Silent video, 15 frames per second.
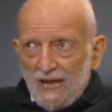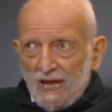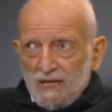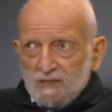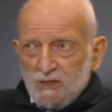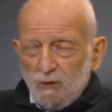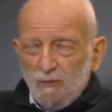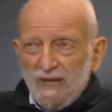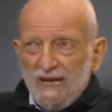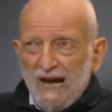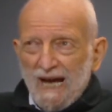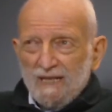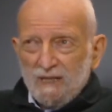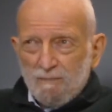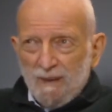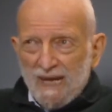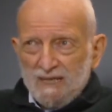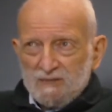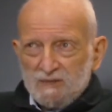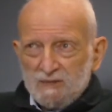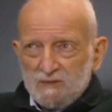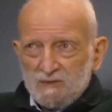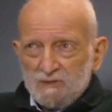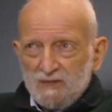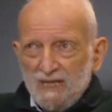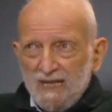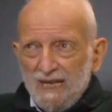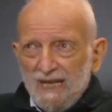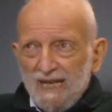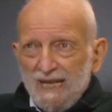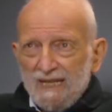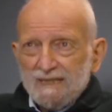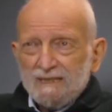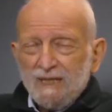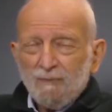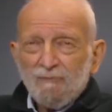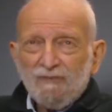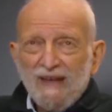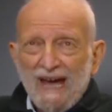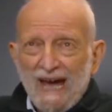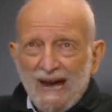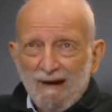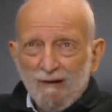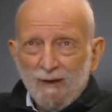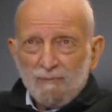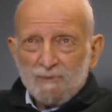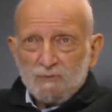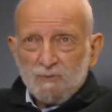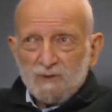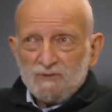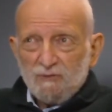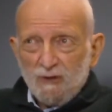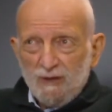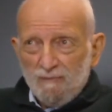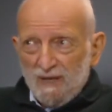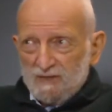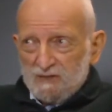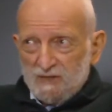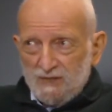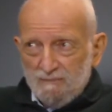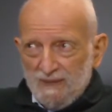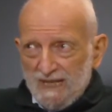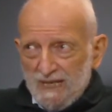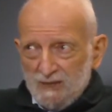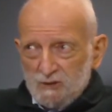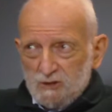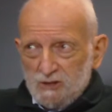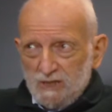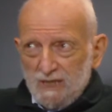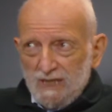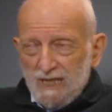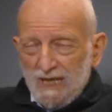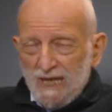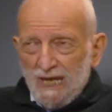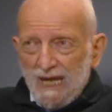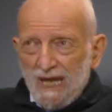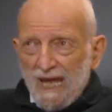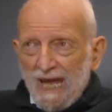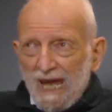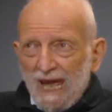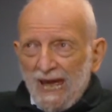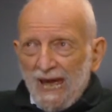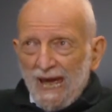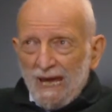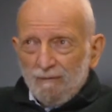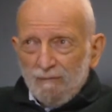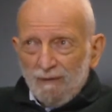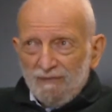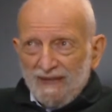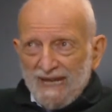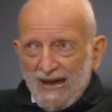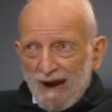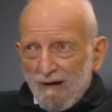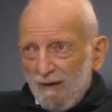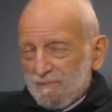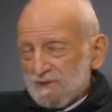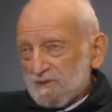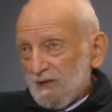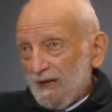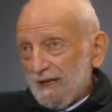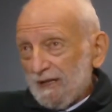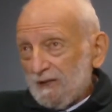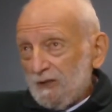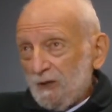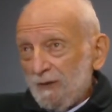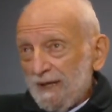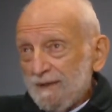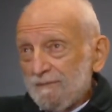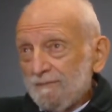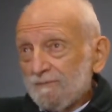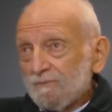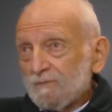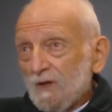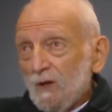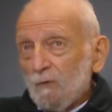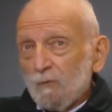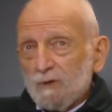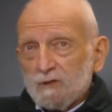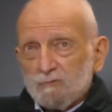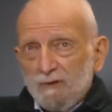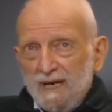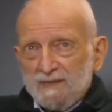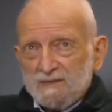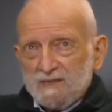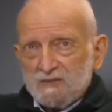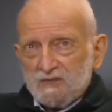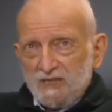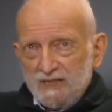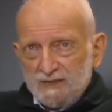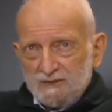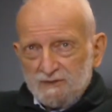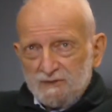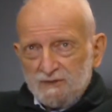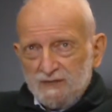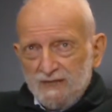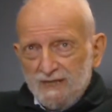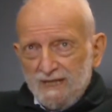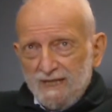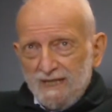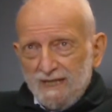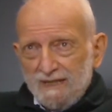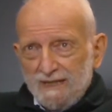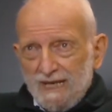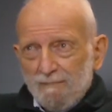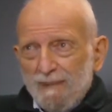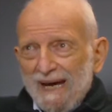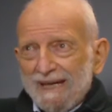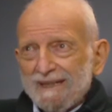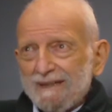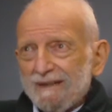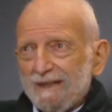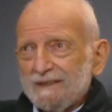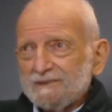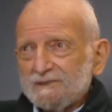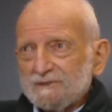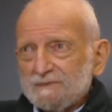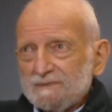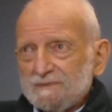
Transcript: So the occupation's income for Arabs was very much diminished, and what the Arabs started doing was raising chickens in their backyards.